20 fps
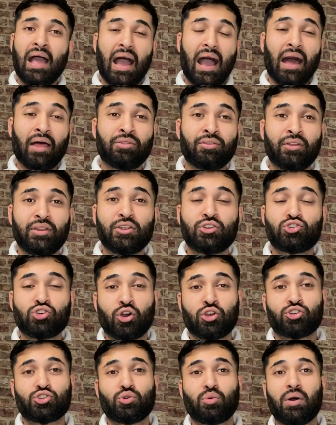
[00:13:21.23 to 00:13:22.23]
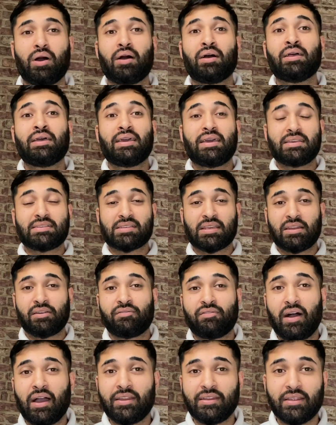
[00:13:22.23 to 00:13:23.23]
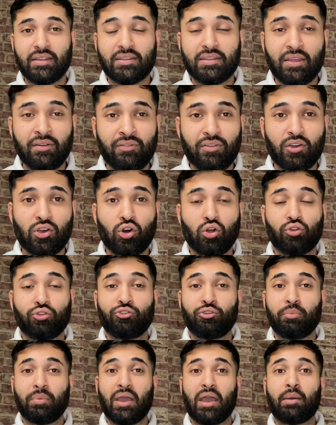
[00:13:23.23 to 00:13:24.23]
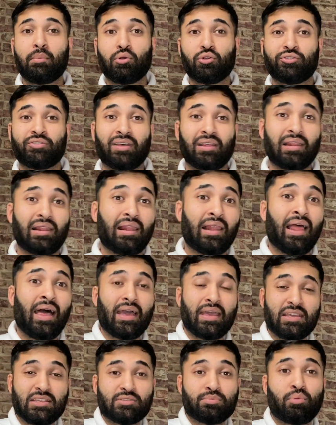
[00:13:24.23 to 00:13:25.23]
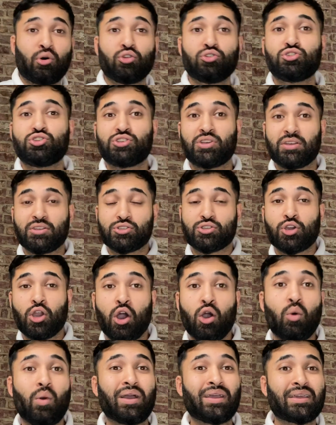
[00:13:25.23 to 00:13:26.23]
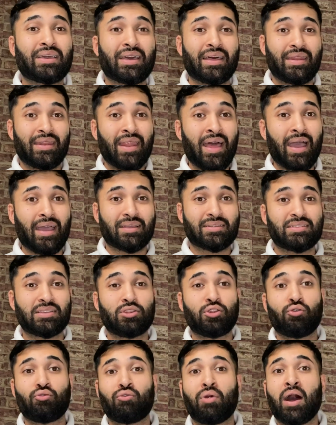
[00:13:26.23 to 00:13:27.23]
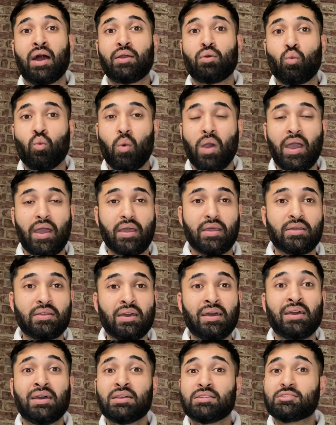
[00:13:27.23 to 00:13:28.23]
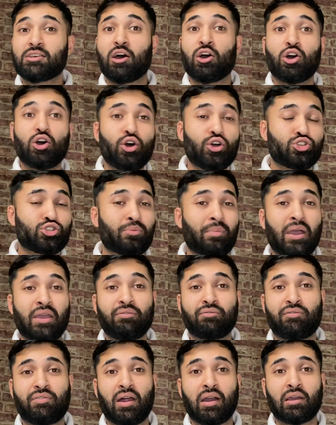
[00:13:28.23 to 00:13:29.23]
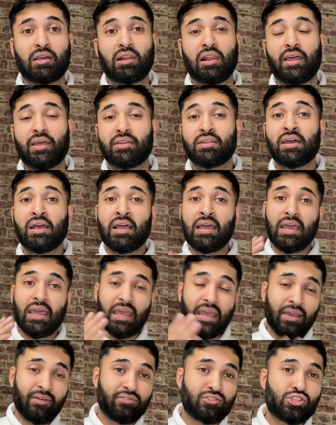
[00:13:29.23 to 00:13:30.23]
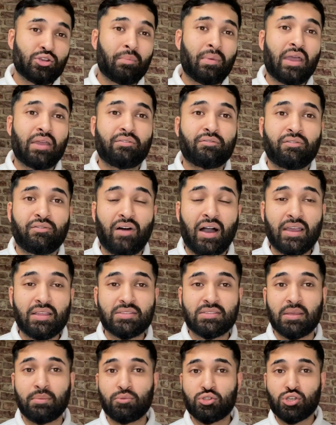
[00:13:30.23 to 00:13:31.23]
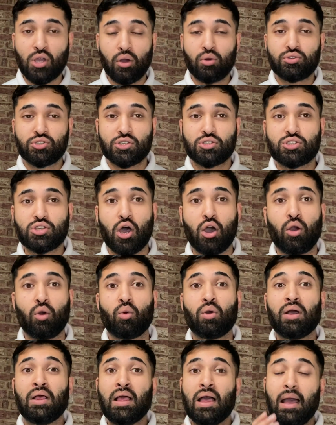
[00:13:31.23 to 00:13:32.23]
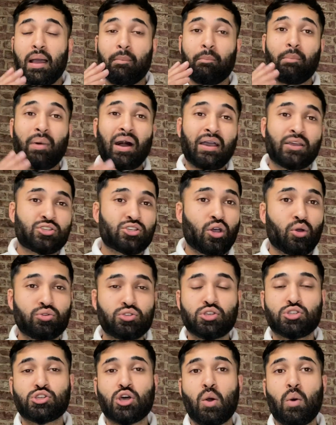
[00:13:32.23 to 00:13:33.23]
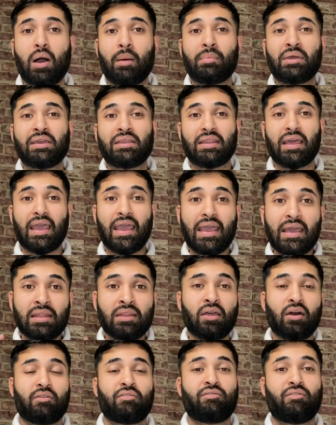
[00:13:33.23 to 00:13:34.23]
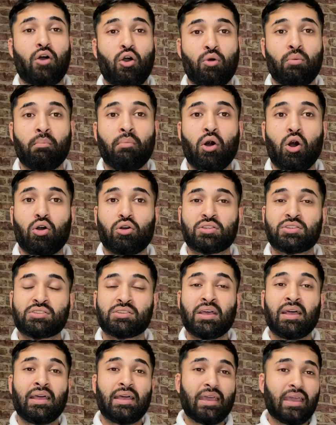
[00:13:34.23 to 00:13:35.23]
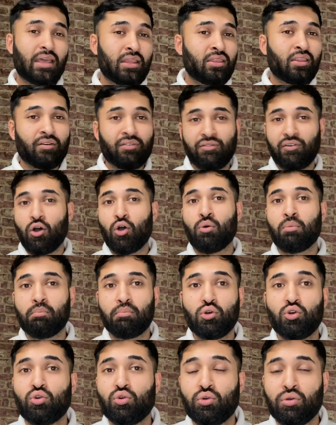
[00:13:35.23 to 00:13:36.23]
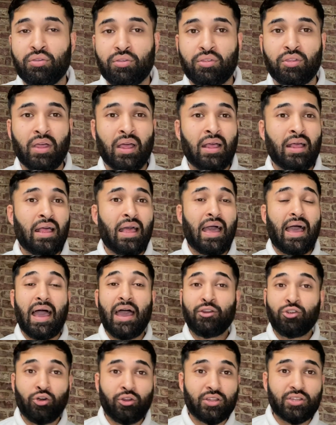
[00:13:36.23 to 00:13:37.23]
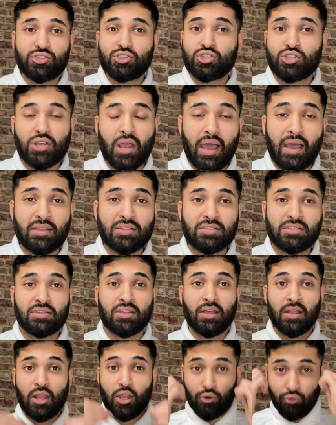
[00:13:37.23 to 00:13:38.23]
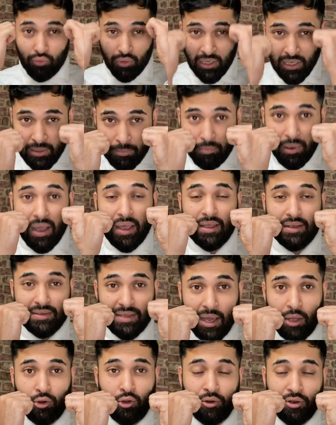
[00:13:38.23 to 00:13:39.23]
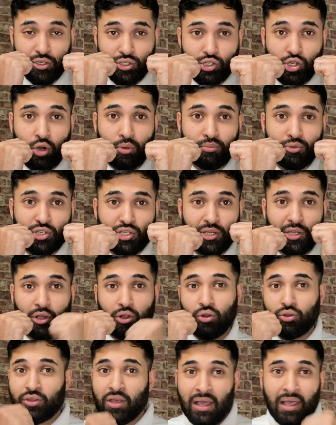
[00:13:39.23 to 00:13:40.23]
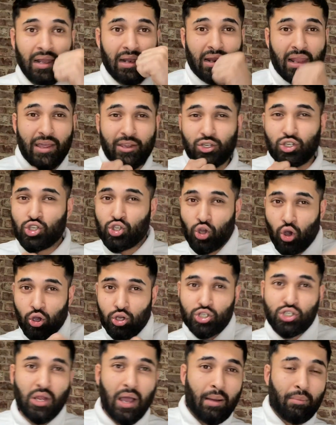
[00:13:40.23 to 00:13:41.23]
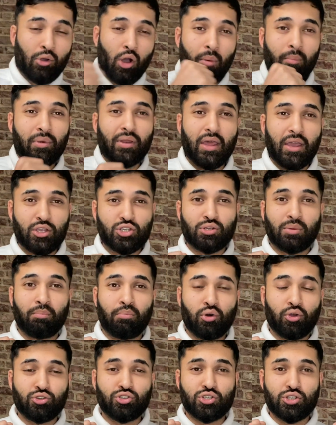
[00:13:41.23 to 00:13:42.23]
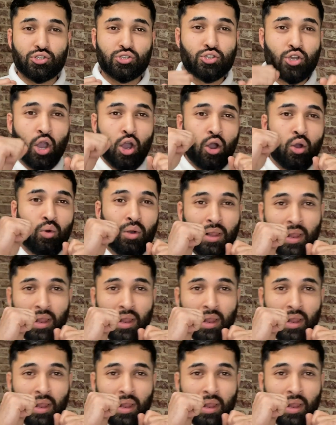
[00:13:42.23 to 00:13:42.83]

Anthony Joshua is going to find it difficult to be able to let his punches go and connect in the right way to hurt Jermaine Franklin if Jermaine fights him toe-to-toe. And by toe-to-toe, I mean in a phone box, in the phone booth, head on his chest, really biting down on his gum shield, letting short, sharp combination punches go,